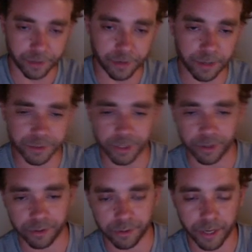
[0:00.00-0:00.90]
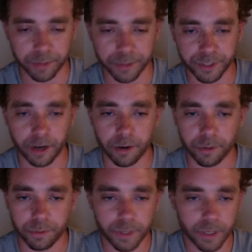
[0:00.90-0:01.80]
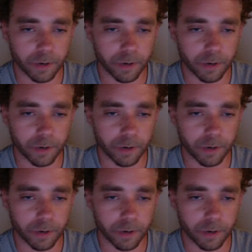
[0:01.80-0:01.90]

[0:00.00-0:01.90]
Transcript: around Turner and Machado